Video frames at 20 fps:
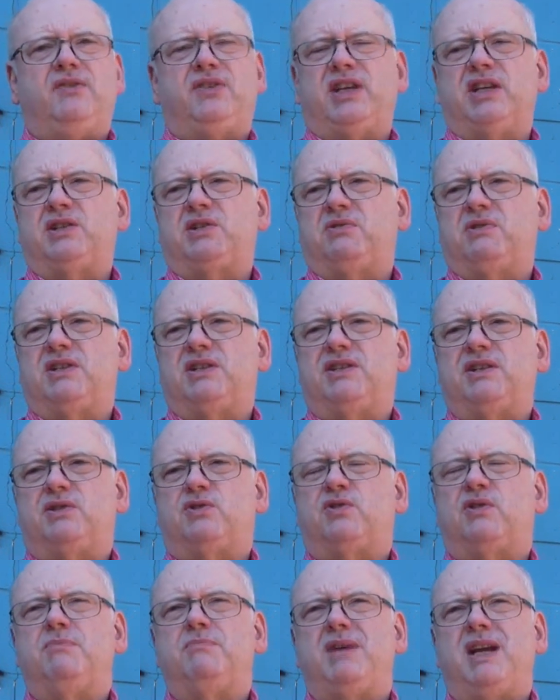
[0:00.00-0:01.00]
This was the
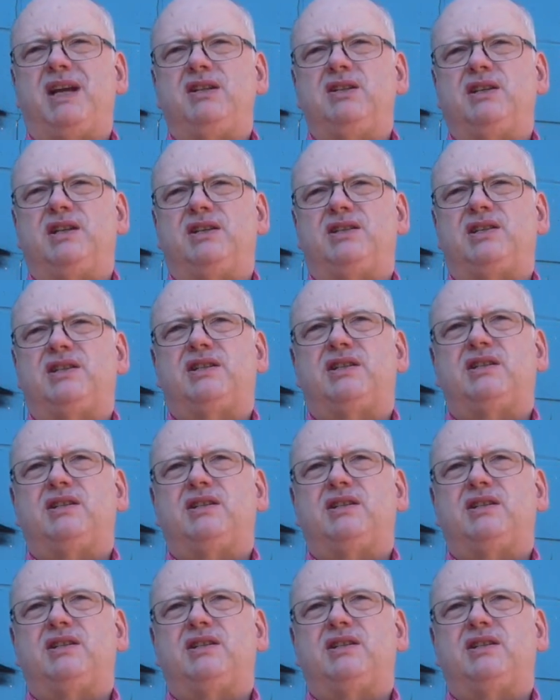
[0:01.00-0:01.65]
tremendous